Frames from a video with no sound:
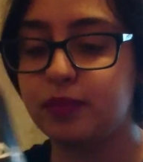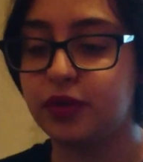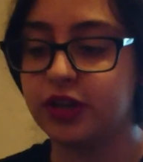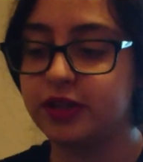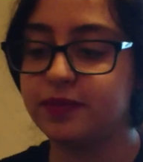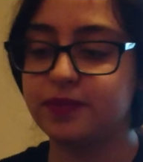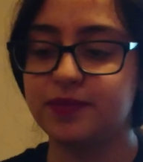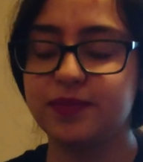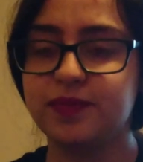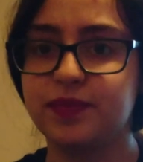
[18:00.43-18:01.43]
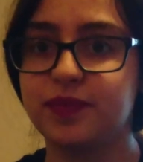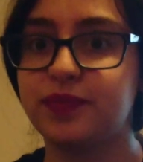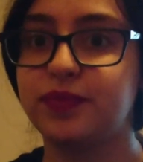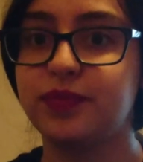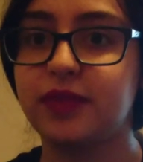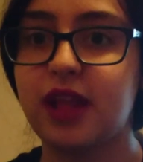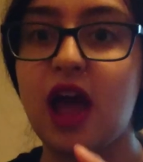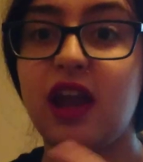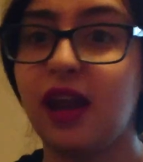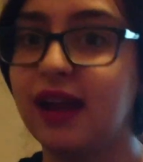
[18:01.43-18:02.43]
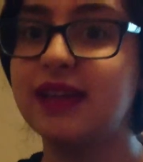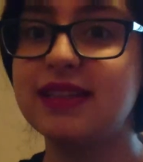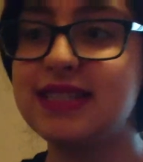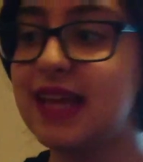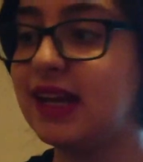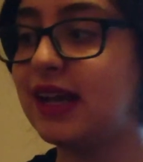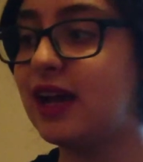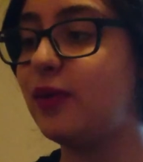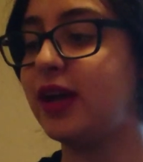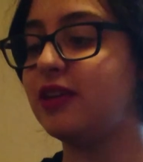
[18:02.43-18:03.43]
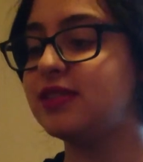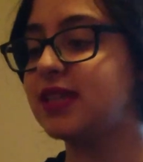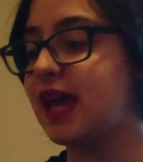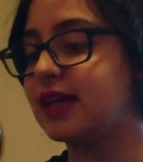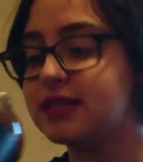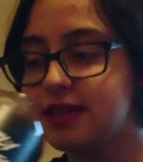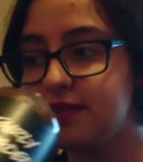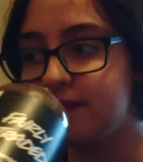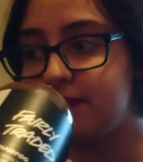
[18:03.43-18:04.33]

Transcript: But I like the scent now. I used to hate it.